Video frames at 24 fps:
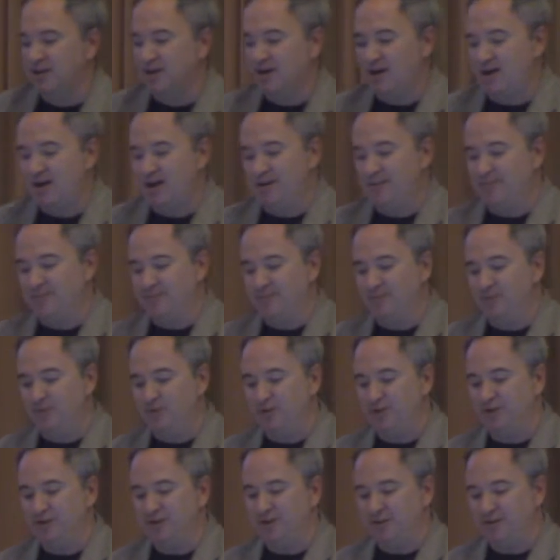
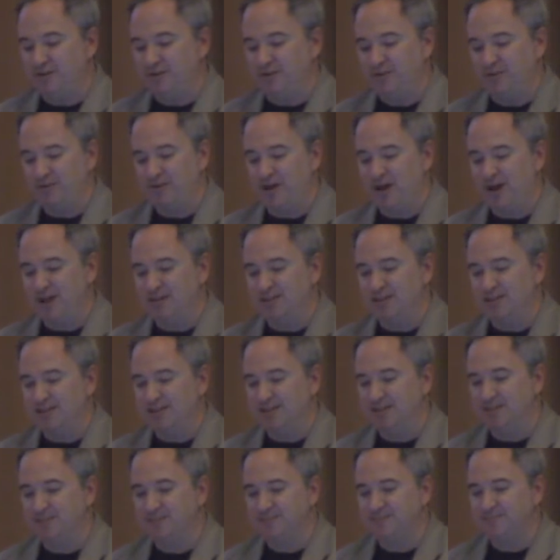when you're dealing with content.
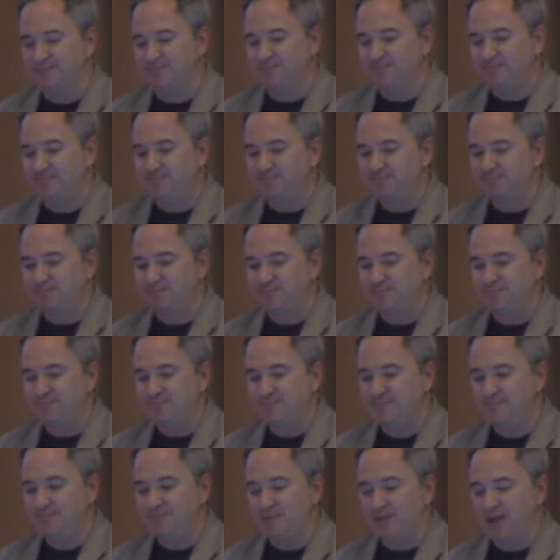
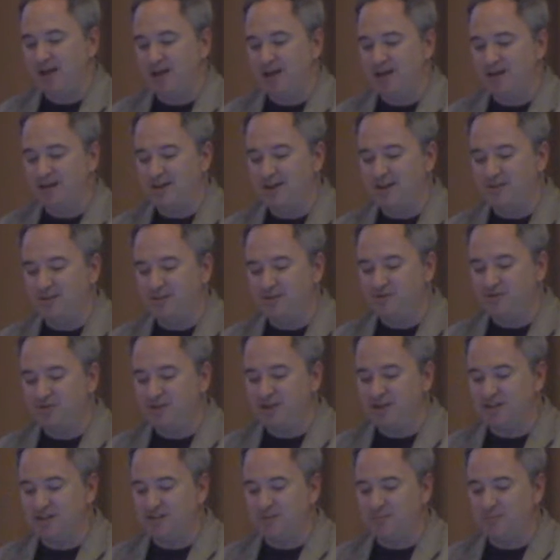And these are
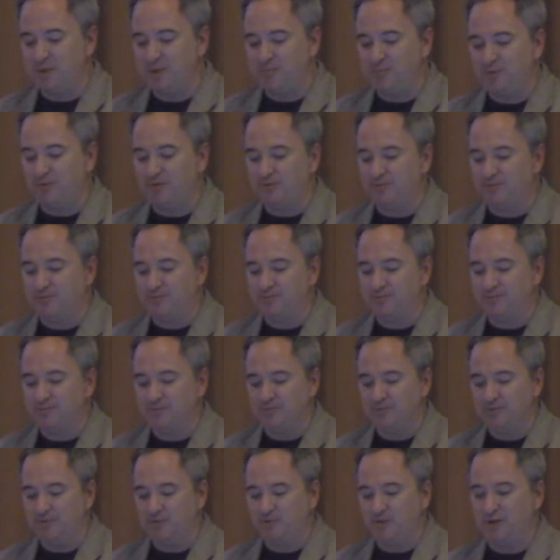things that people,
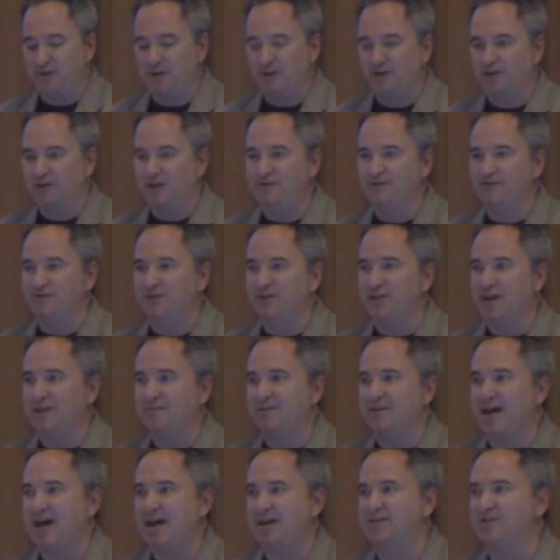when they're looking for
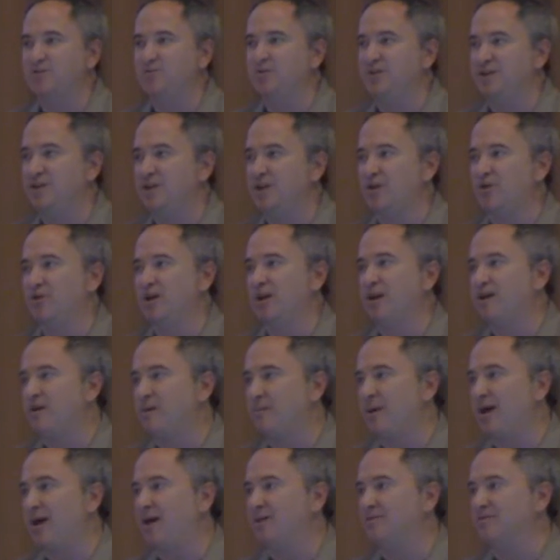top tasks, really don't
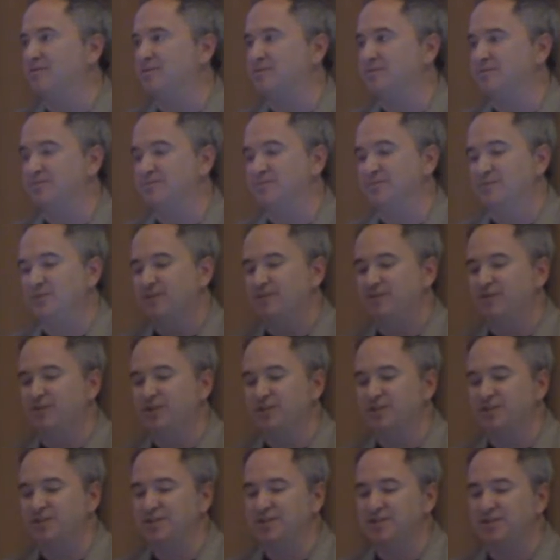care about. For
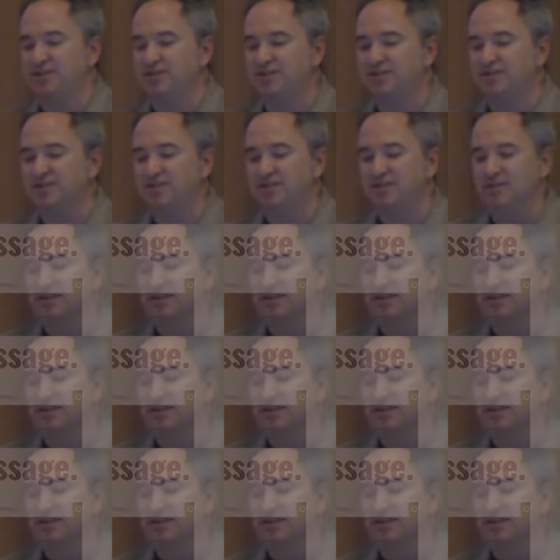instance,